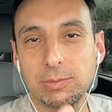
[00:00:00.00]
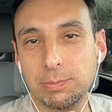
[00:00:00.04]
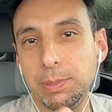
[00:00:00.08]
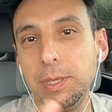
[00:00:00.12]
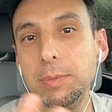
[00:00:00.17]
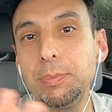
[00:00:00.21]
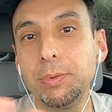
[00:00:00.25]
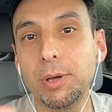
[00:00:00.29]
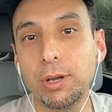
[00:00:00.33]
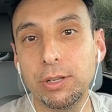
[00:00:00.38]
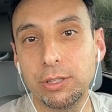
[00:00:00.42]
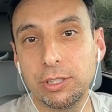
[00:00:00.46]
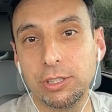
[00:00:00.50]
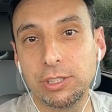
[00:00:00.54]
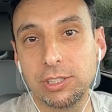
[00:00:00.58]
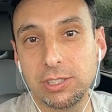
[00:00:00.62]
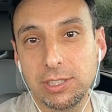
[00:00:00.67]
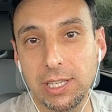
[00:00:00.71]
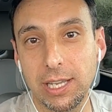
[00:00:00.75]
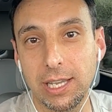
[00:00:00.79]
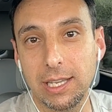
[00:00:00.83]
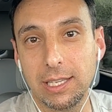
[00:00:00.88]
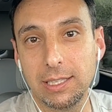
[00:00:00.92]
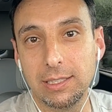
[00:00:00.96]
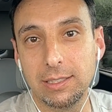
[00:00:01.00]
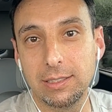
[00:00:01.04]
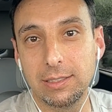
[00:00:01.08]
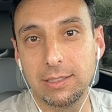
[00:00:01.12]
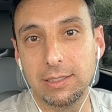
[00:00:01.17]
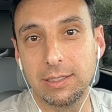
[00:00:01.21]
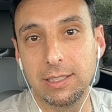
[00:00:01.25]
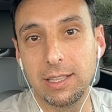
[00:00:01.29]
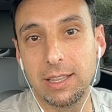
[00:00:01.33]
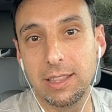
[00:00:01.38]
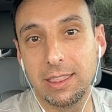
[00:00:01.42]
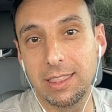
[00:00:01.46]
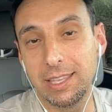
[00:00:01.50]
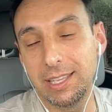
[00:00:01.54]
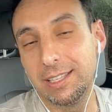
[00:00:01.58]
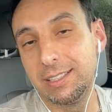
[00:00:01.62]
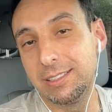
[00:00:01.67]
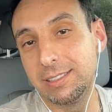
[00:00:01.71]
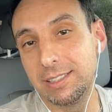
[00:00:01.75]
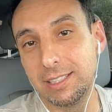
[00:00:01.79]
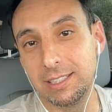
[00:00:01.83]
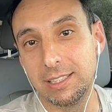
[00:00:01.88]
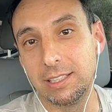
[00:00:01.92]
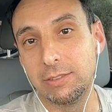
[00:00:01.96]
people understand
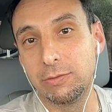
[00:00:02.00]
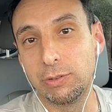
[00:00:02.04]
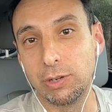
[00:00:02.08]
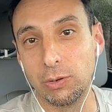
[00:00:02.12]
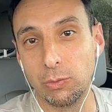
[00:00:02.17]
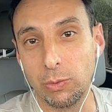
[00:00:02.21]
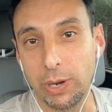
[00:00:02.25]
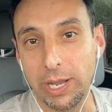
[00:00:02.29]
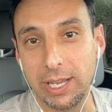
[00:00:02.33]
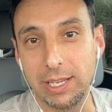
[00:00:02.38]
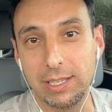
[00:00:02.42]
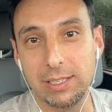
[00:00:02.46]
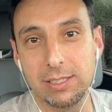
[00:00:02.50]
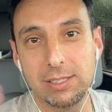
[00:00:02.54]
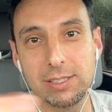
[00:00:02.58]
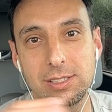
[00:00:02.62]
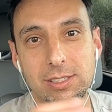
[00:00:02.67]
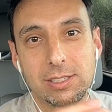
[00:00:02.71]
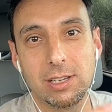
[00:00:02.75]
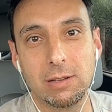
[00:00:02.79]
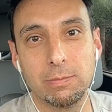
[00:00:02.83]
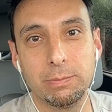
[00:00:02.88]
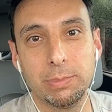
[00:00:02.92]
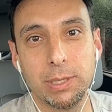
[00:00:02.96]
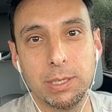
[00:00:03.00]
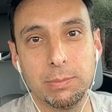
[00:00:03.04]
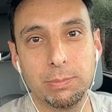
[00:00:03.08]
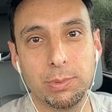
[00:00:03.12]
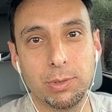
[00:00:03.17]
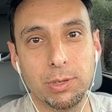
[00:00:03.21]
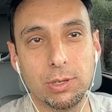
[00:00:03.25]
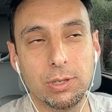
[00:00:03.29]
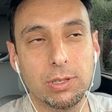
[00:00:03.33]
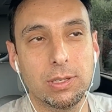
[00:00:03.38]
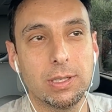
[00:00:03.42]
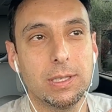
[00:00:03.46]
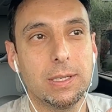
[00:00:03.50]
things in different ways. Some people